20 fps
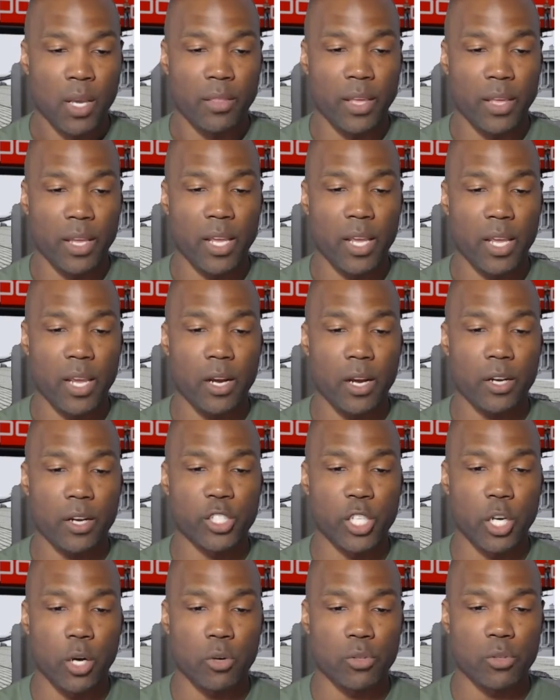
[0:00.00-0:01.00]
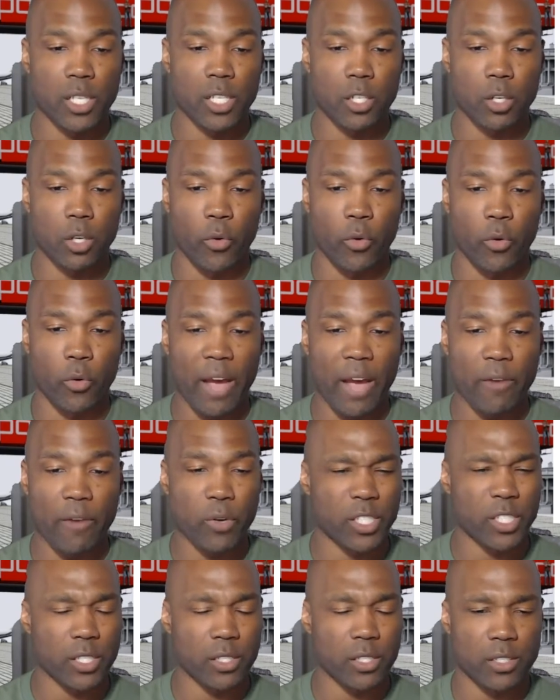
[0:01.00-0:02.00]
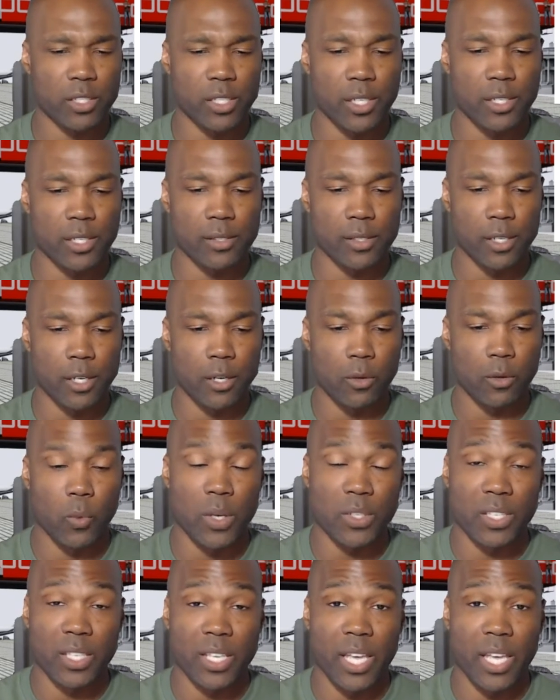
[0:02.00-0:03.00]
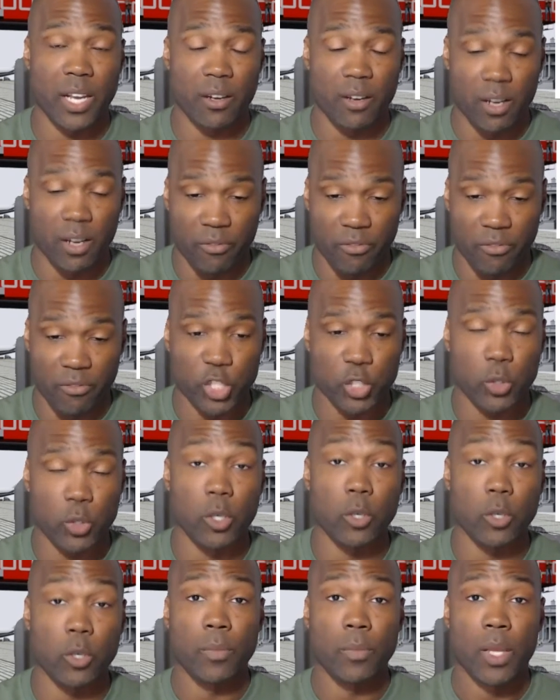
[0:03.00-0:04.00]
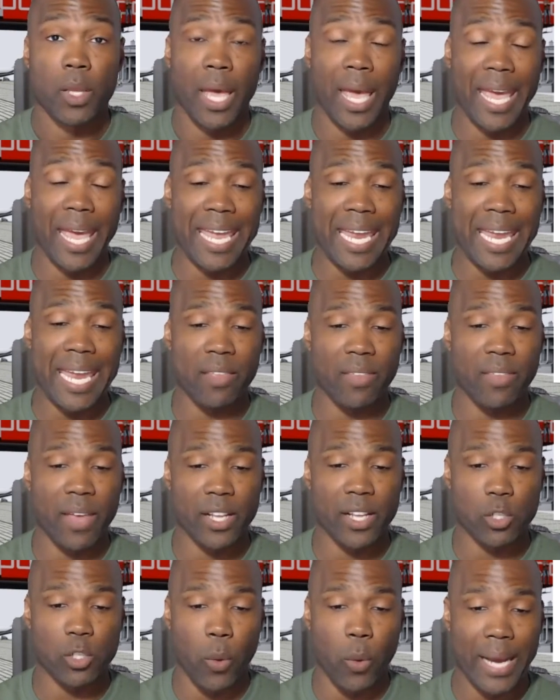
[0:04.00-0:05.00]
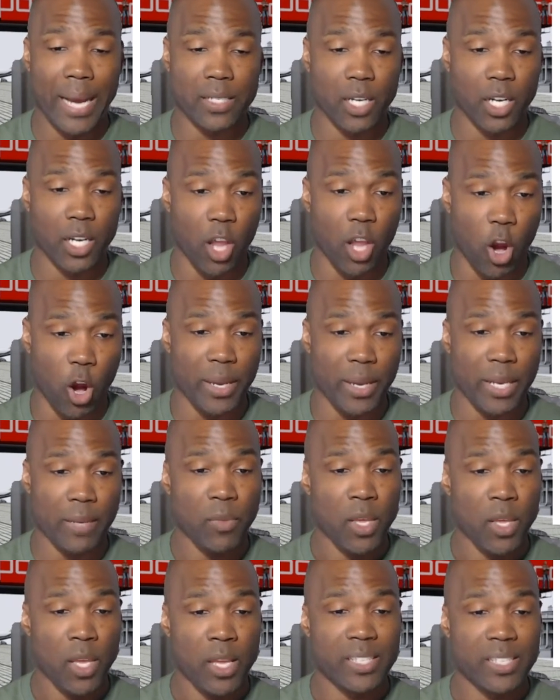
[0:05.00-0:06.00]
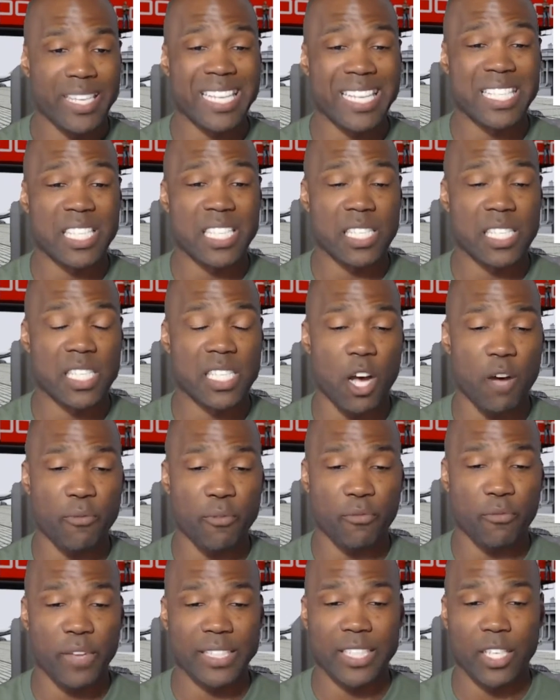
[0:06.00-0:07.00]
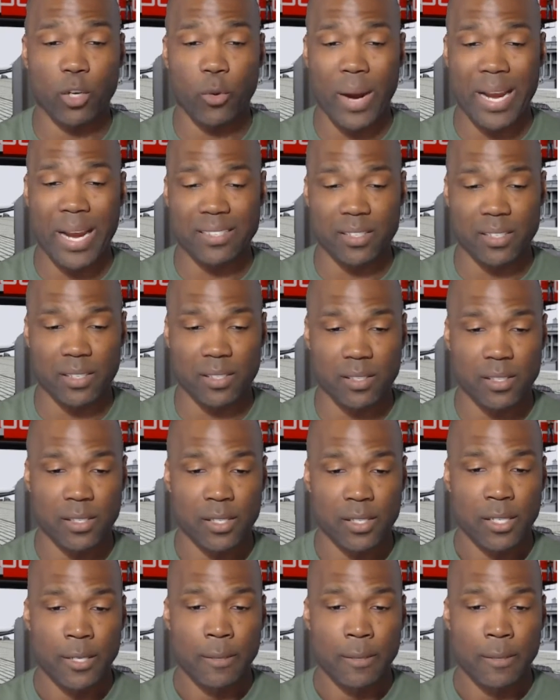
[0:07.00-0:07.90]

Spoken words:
Then here it shows a little graph, which is just, you know, once again, a visual aid that is quite alarming. It says, self-inflicted crisis.